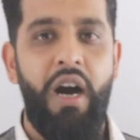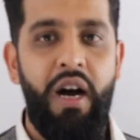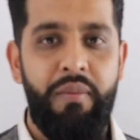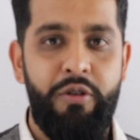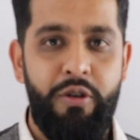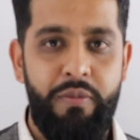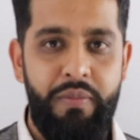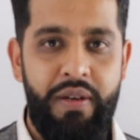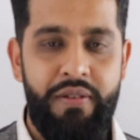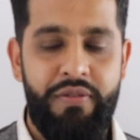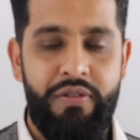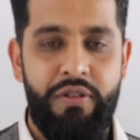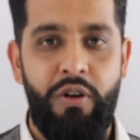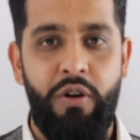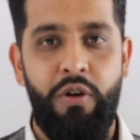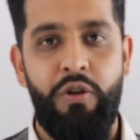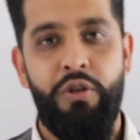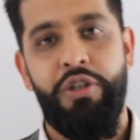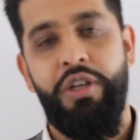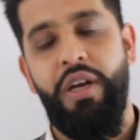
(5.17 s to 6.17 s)
I'm your maths
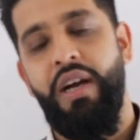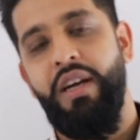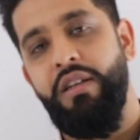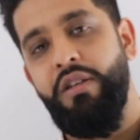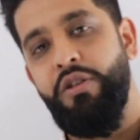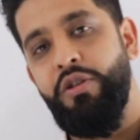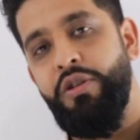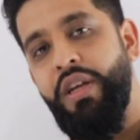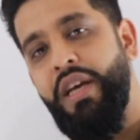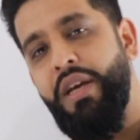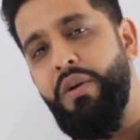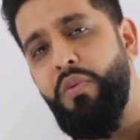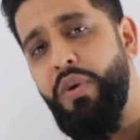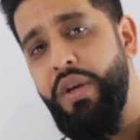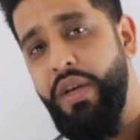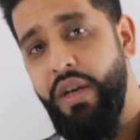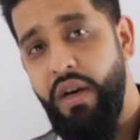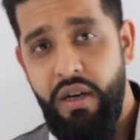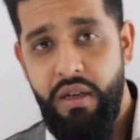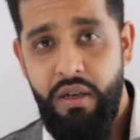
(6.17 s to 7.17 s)
coach, and today
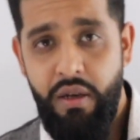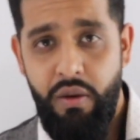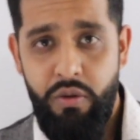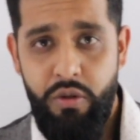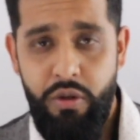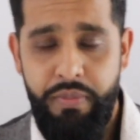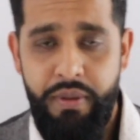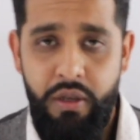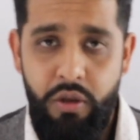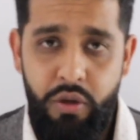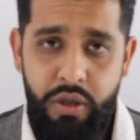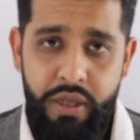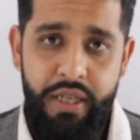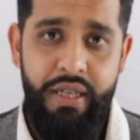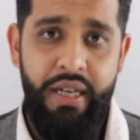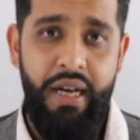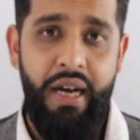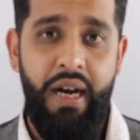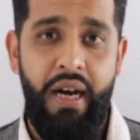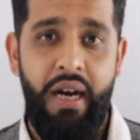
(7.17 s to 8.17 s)
we are going to be
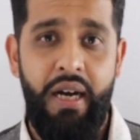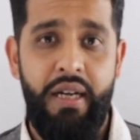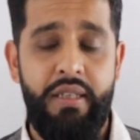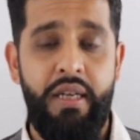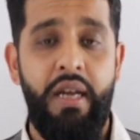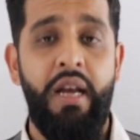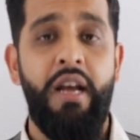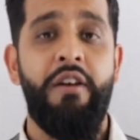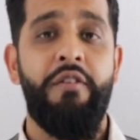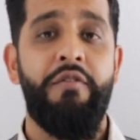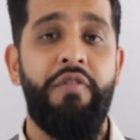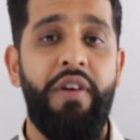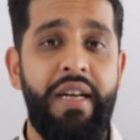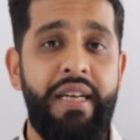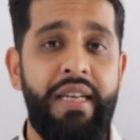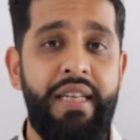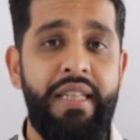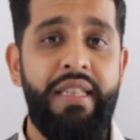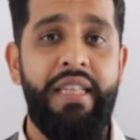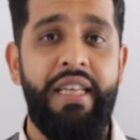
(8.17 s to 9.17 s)
looking at
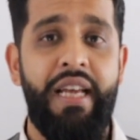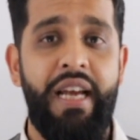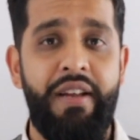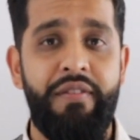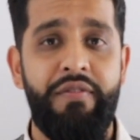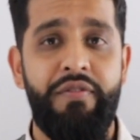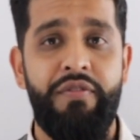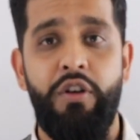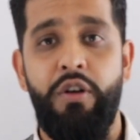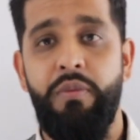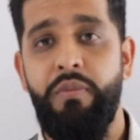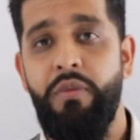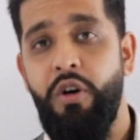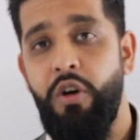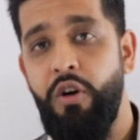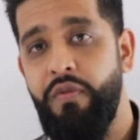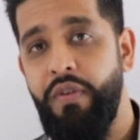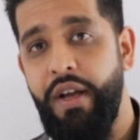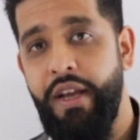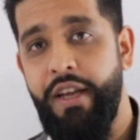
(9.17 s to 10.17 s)
finding the nth term
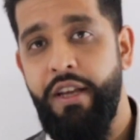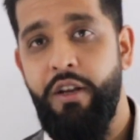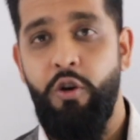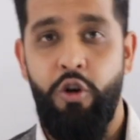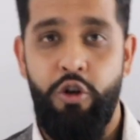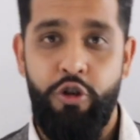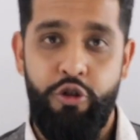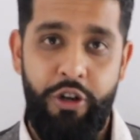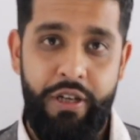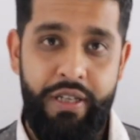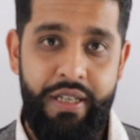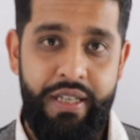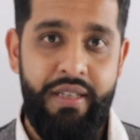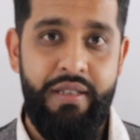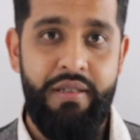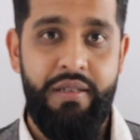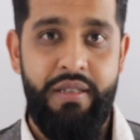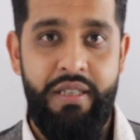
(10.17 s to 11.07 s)
of a quadratic